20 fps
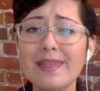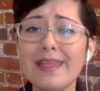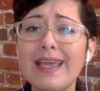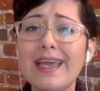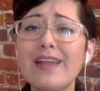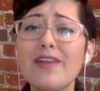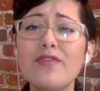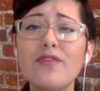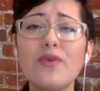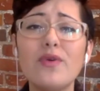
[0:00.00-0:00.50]

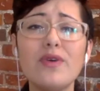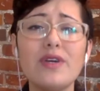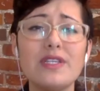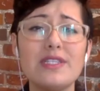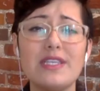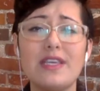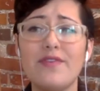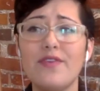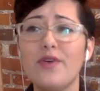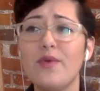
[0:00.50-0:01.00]
And of
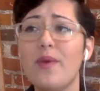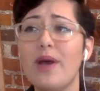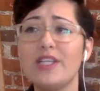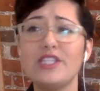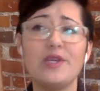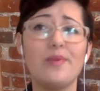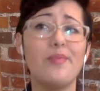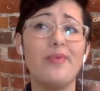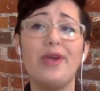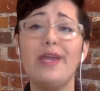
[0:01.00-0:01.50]
course, if you're
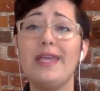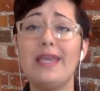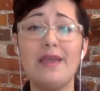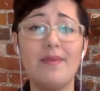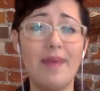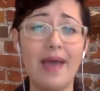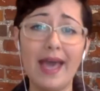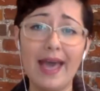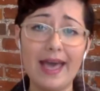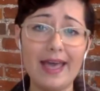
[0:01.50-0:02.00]
watching Breaking
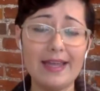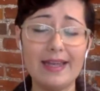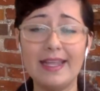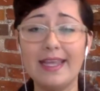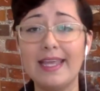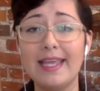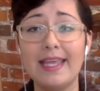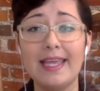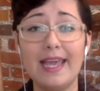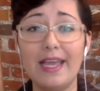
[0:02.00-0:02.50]
Bad
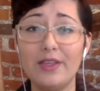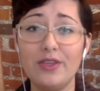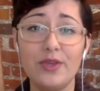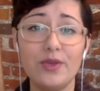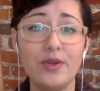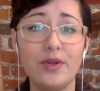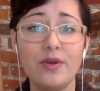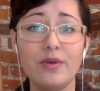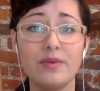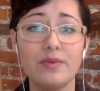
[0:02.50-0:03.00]
and you
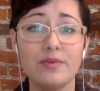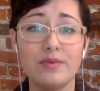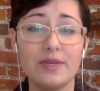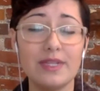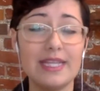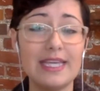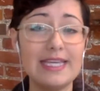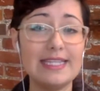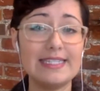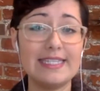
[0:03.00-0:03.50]
don't
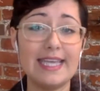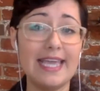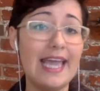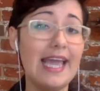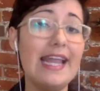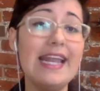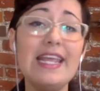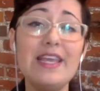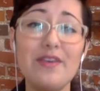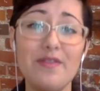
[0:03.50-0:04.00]
relate to
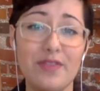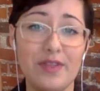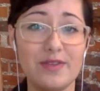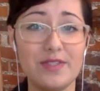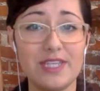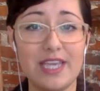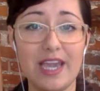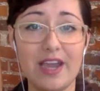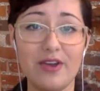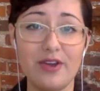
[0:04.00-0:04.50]
any of those
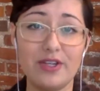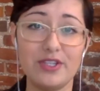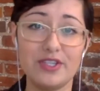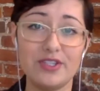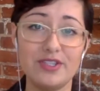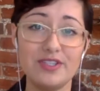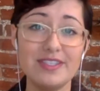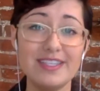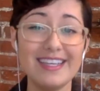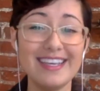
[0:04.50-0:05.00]

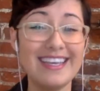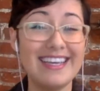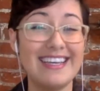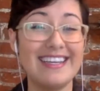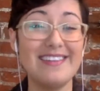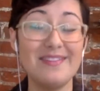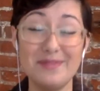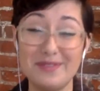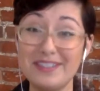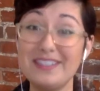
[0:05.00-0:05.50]
characters,
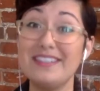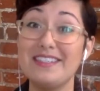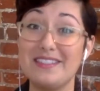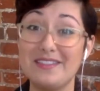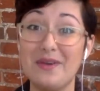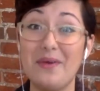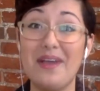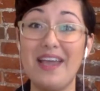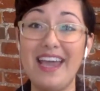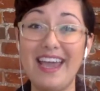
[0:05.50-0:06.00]
which is
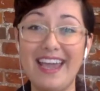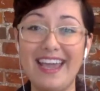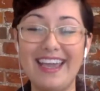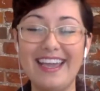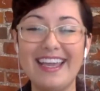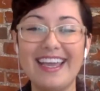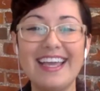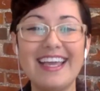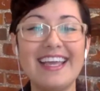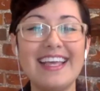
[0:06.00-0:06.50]
okay,
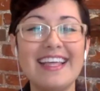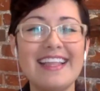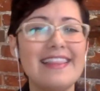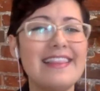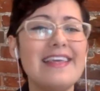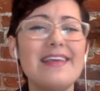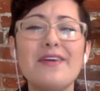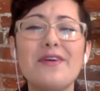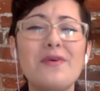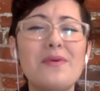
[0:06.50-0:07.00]

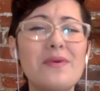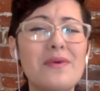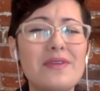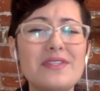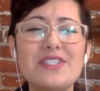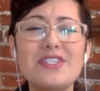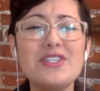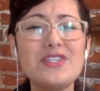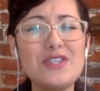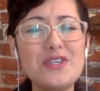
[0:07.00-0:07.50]
then cool,
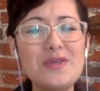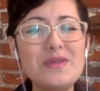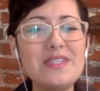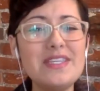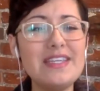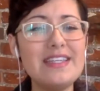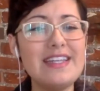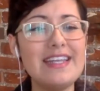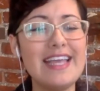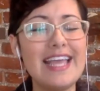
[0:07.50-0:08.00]
just use
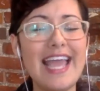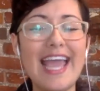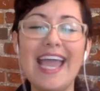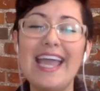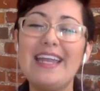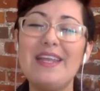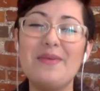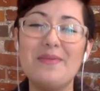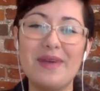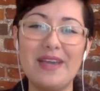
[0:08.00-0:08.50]
it
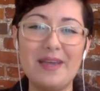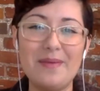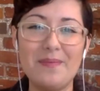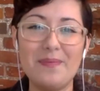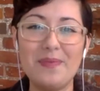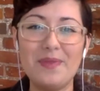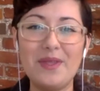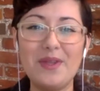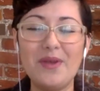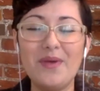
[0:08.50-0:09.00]
anyway.
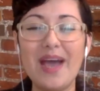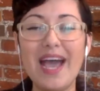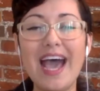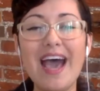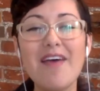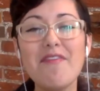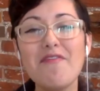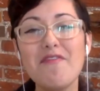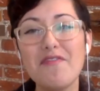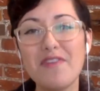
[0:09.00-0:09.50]

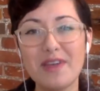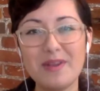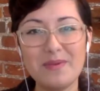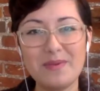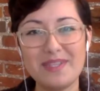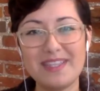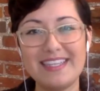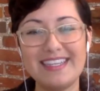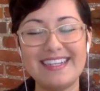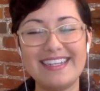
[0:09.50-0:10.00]
Have fun
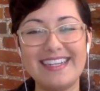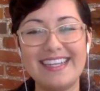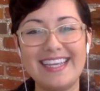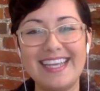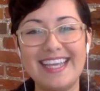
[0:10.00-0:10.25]
with it.